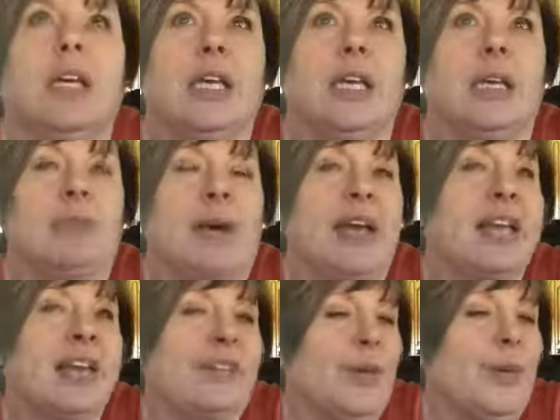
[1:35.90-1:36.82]
it
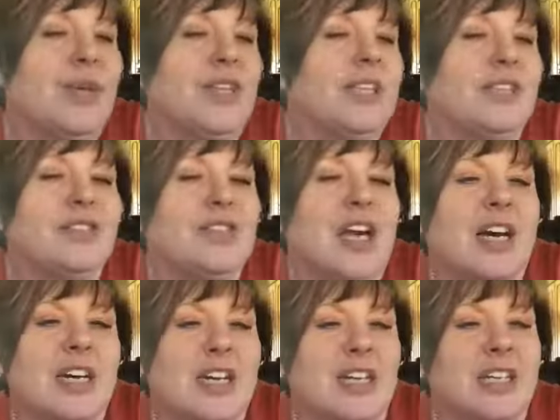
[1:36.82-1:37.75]
might give you a little
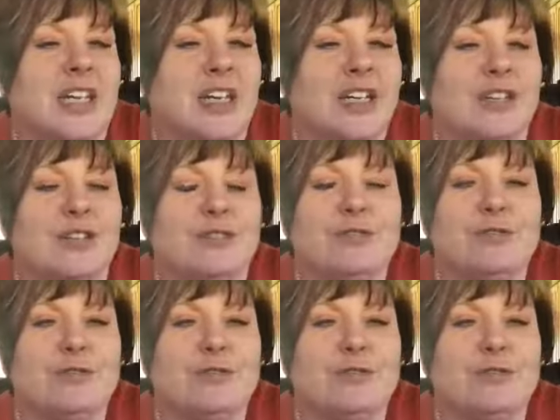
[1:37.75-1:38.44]
nugget of